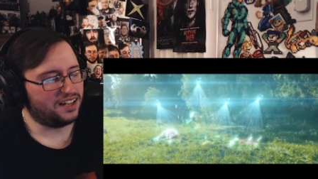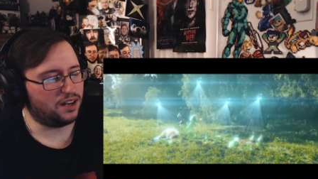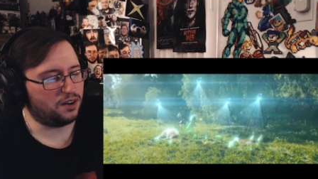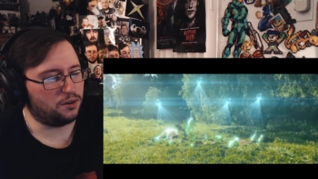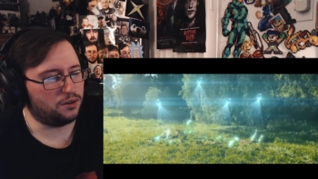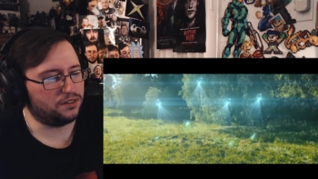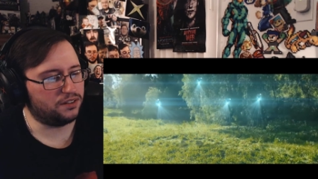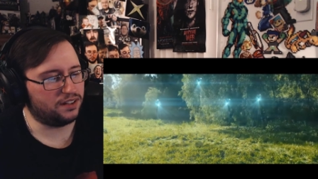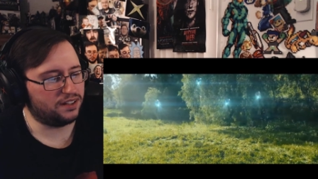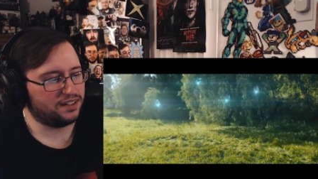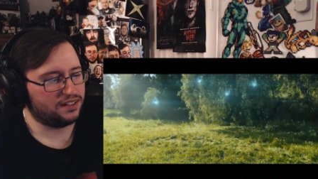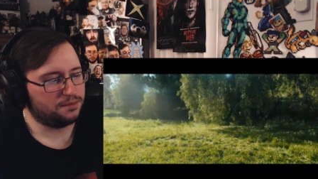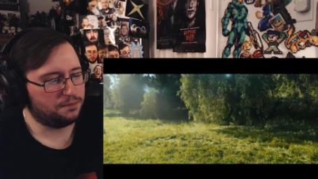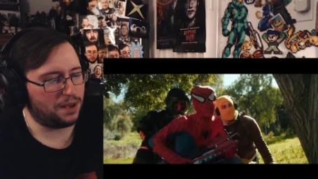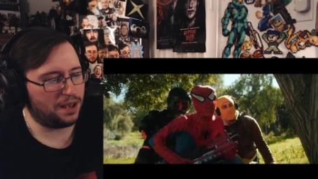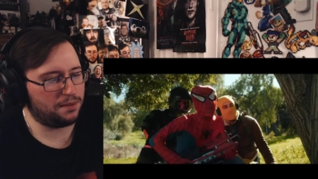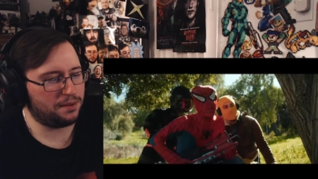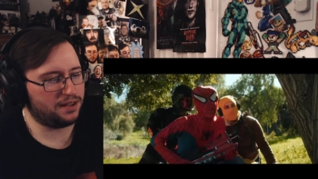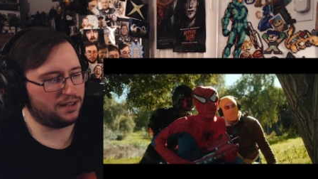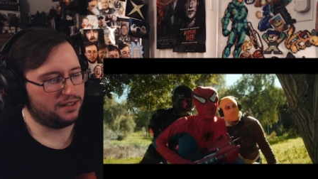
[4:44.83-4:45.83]
Or was it?
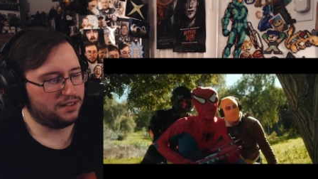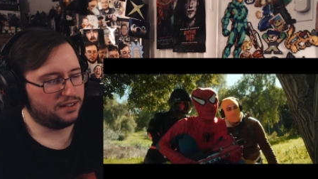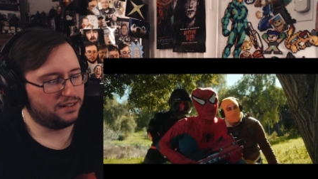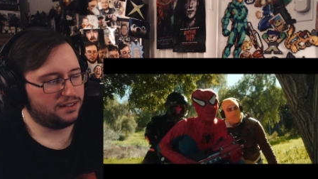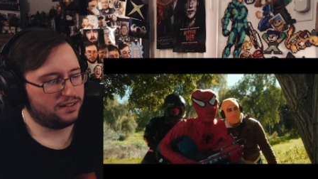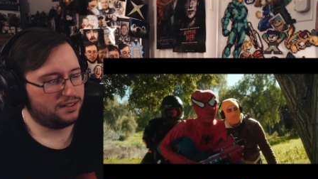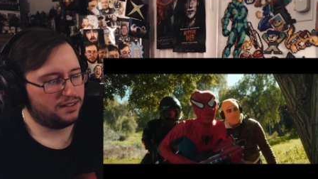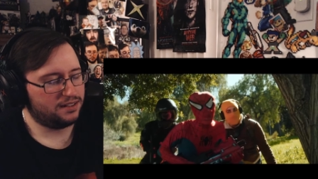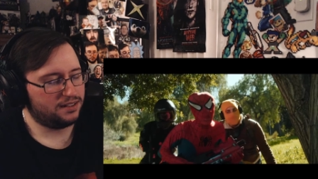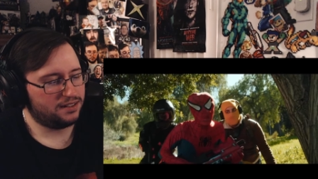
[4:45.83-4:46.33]
Batman? What's going on?